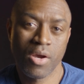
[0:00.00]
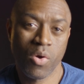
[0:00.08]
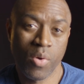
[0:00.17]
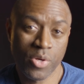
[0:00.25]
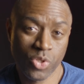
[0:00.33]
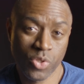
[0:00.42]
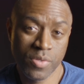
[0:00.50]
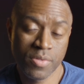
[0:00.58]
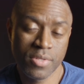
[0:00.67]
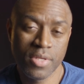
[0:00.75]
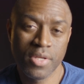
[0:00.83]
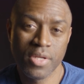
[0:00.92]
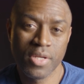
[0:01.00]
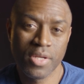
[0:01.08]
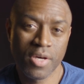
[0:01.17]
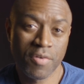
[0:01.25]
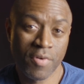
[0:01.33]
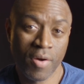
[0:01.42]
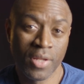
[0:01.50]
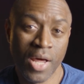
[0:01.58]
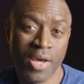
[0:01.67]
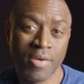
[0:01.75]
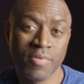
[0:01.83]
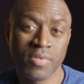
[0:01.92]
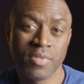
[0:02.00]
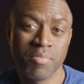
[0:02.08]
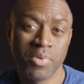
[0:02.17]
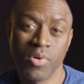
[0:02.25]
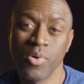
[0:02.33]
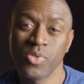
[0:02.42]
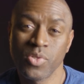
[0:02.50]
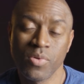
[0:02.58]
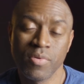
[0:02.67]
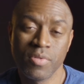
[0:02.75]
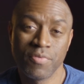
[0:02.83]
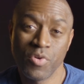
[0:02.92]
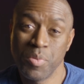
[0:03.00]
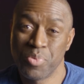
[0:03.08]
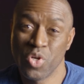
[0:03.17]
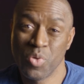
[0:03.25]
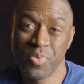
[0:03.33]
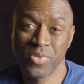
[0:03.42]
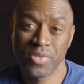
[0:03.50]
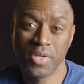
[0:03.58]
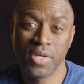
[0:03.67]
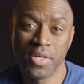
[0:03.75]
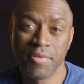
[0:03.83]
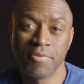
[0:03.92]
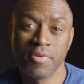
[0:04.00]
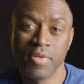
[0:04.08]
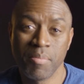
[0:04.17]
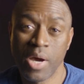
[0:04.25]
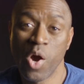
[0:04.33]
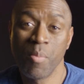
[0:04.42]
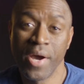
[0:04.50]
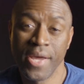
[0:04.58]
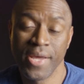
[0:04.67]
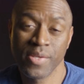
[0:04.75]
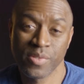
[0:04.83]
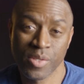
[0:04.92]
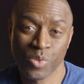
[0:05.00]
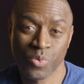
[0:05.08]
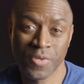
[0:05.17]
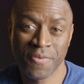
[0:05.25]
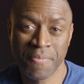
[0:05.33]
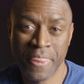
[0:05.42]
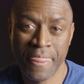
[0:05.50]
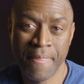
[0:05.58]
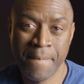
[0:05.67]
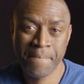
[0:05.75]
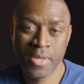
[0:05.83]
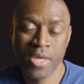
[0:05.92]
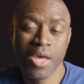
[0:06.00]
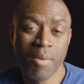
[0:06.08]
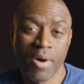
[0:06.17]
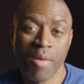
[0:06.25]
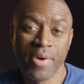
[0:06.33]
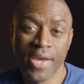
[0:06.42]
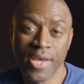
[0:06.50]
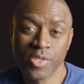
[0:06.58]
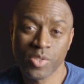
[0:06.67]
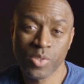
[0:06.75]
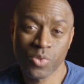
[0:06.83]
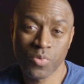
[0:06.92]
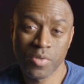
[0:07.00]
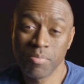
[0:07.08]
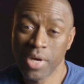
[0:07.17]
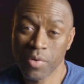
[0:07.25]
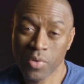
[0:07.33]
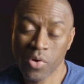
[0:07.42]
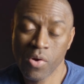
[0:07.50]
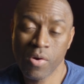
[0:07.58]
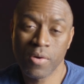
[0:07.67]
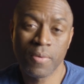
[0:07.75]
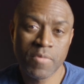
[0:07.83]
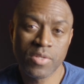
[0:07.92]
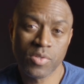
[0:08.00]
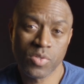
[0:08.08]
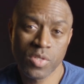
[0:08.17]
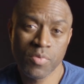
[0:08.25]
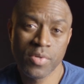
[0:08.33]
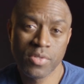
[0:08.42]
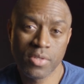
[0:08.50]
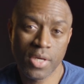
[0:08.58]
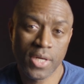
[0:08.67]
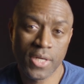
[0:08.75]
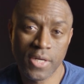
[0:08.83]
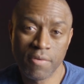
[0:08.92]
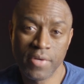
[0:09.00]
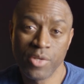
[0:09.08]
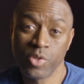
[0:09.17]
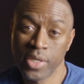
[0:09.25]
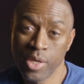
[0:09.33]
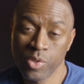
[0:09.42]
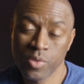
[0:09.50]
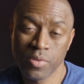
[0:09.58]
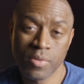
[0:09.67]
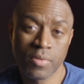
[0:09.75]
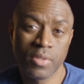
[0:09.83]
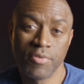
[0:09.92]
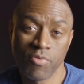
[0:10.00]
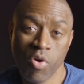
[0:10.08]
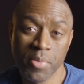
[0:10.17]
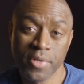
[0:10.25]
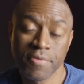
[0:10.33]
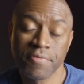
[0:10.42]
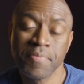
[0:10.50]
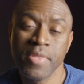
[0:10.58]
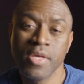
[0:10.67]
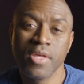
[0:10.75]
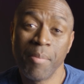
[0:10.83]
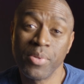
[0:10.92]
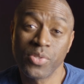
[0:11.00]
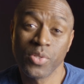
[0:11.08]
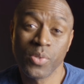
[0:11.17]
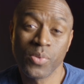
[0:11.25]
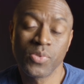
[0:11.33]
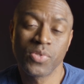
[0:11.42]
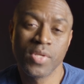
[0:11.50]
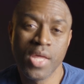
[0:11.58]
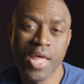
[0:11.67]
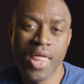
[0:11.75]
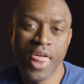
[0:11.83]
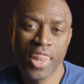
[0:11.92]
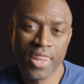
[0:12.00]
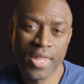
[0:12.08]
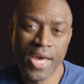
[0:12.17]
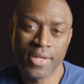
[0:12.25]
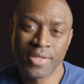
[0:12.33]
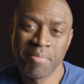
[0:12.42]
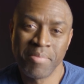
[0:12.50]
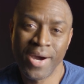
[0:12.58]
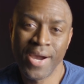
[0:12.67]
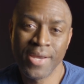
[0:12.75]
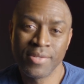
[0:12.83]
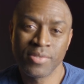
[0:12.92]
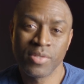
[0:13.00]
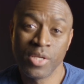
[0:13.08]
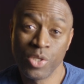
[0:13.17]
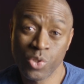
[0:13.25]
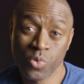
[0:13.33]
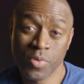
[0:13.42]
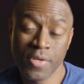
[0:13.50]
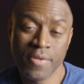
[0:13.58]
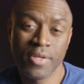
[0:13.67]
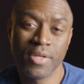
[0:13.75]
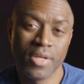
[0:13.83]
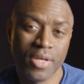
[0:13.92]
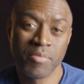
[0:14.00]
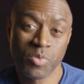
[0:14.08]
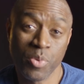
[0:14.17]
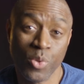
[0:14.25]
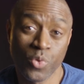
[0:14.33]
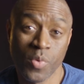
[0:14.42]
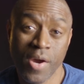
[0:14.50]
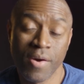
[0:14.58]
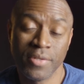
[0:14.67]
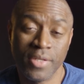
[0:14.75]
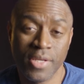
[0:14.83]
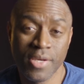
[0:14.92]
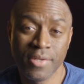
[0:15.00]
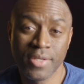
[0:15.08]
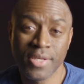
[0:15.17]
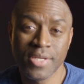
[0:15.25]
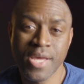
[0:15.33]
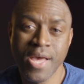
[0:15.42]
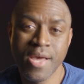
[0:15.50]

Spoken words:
question of our lives, but also the very purpose of Powered by Ancestry. Powered by Ancestry, you might recall, is a series of educational, informative episodes that combines history, spirituality, healing,